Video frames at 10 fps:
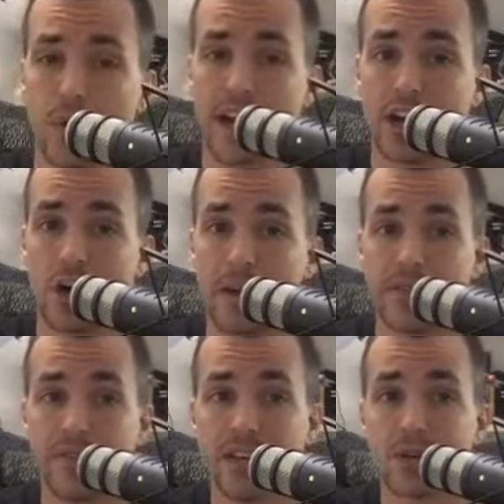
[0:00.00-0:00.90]
what I call my
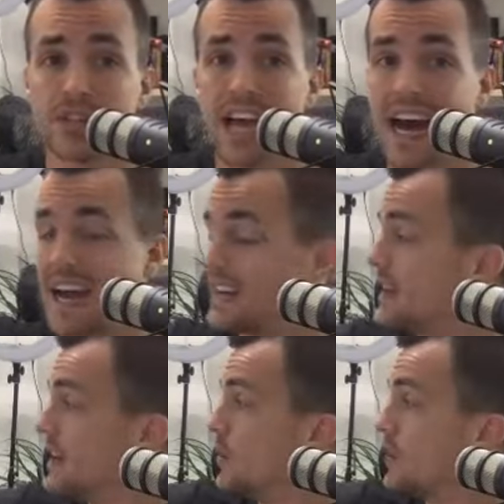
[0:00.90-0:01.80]
field guide.
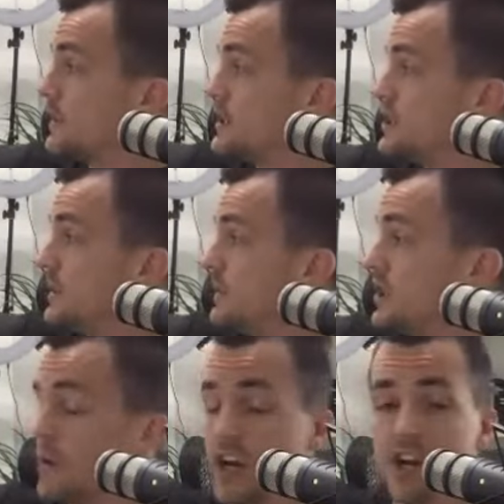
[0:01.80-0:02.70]
We're going to be
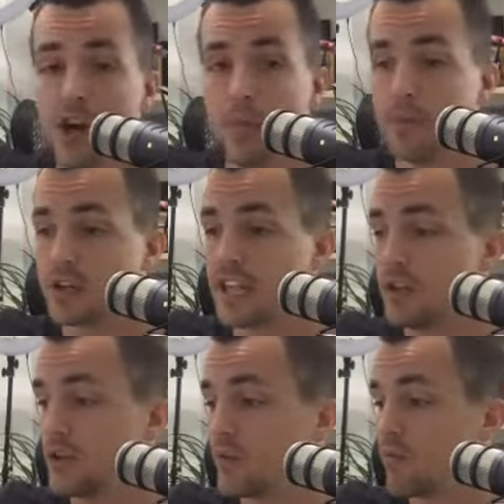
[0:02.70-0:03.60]
shipping you a notebook
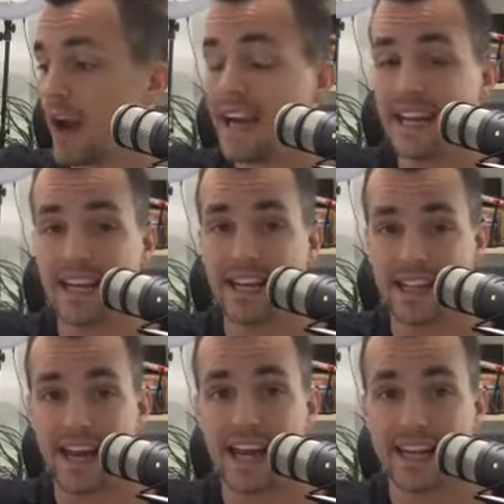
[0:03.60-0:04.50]
that you can write in
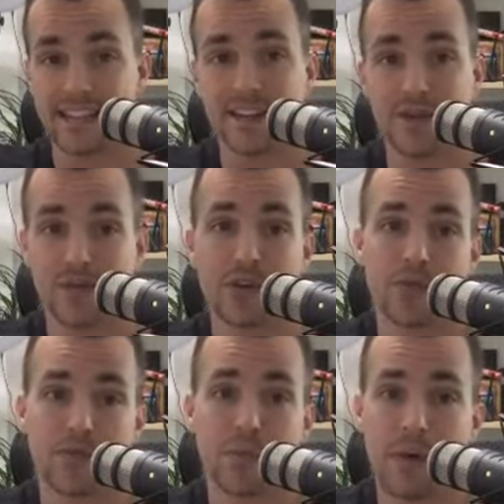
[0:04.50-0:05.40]
that has,
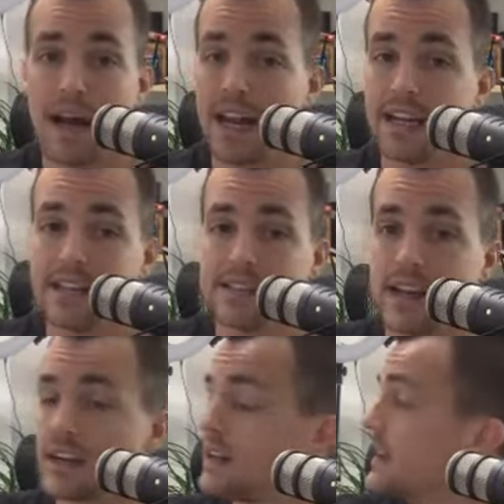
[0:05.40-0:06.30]
for bot ideas,
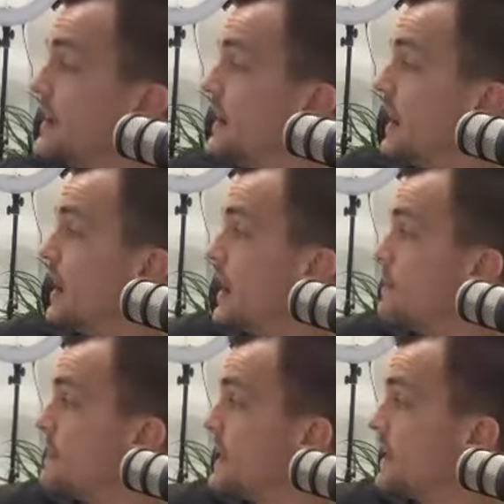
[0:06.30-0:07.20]
technically,
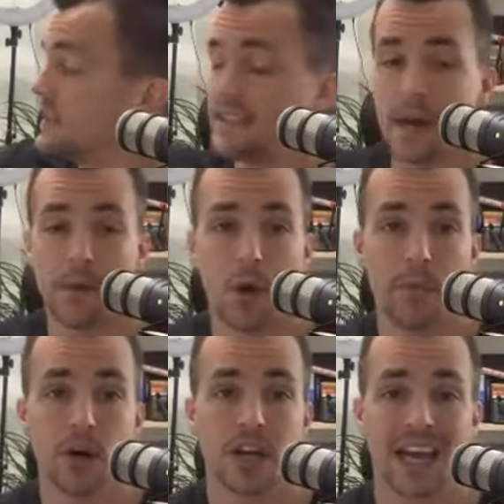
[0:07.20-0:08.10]
a demo
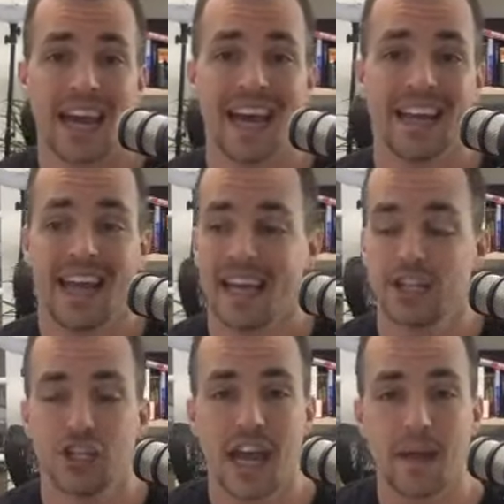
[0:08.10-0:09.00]
book and a
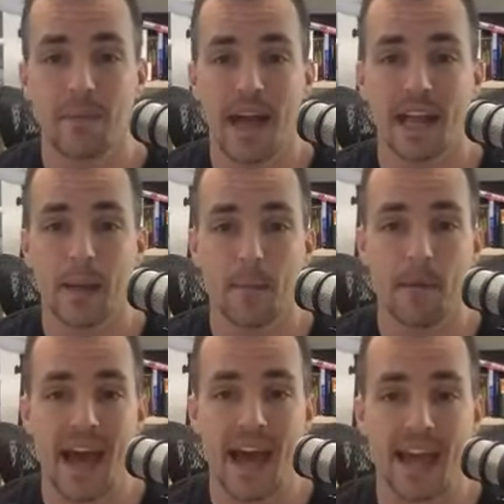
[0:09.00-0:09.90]
Chatmatic
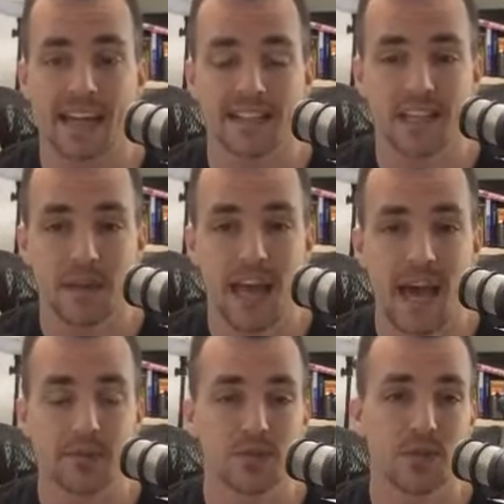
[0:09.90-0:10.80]
bag. It's going to be
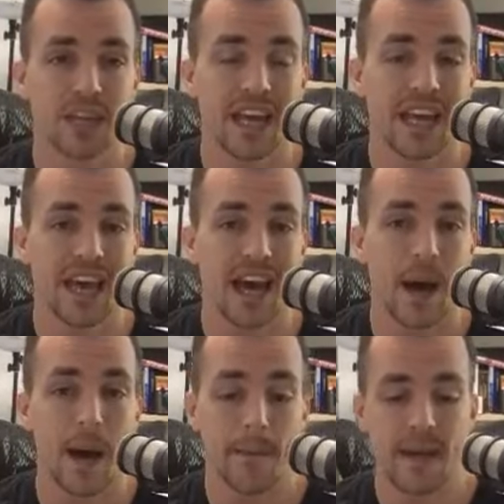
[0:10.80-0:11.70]
absolutely
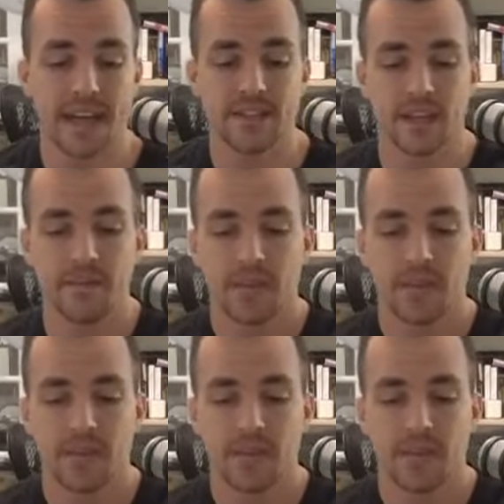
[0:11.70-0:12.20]
amazing.